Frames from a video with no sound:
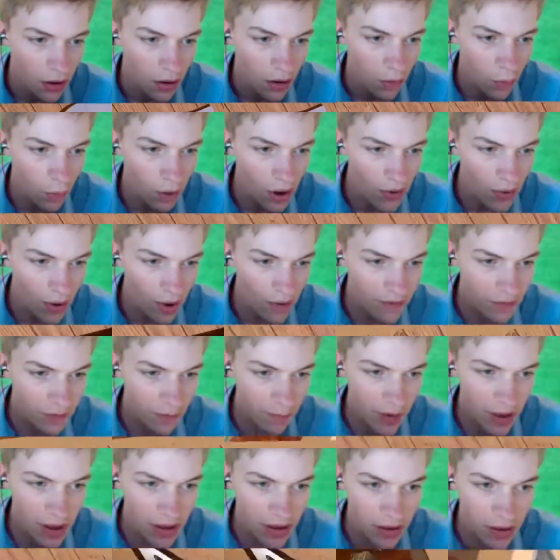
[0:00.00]
Why do I have to
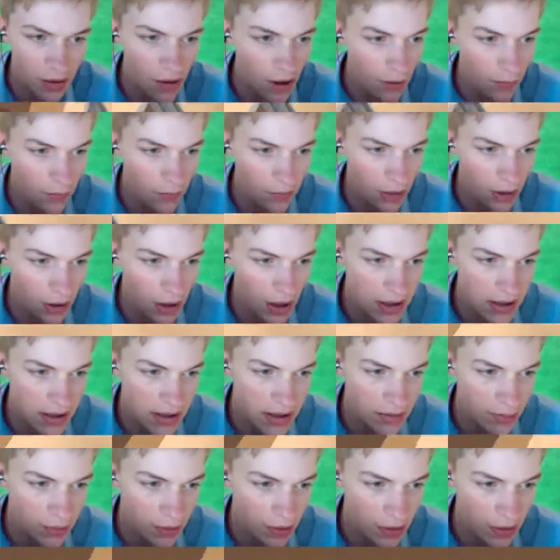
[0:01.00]
pick you up, you lazy
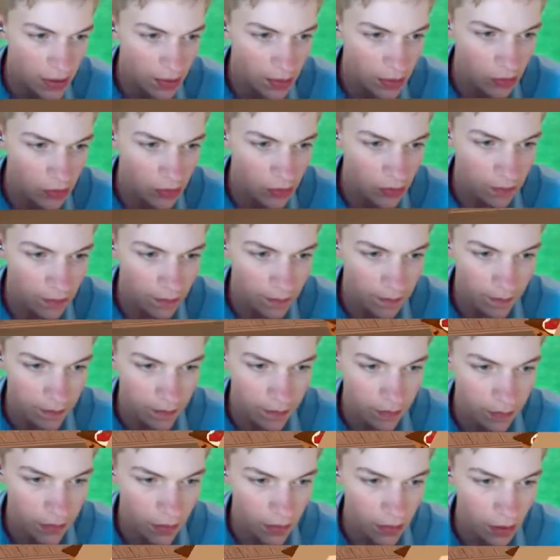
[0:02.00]
people?
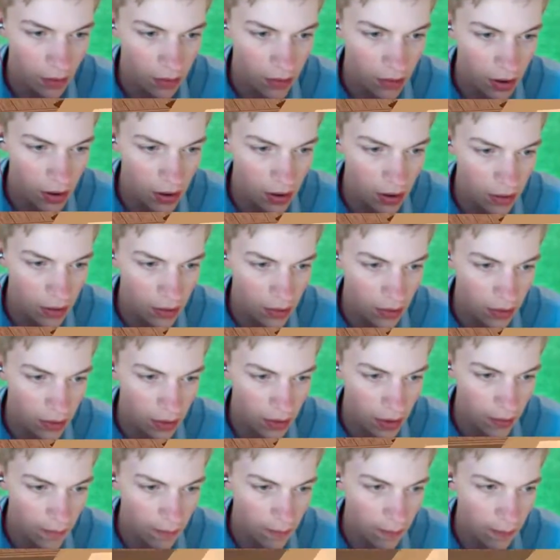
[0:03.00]
Okay, go in there.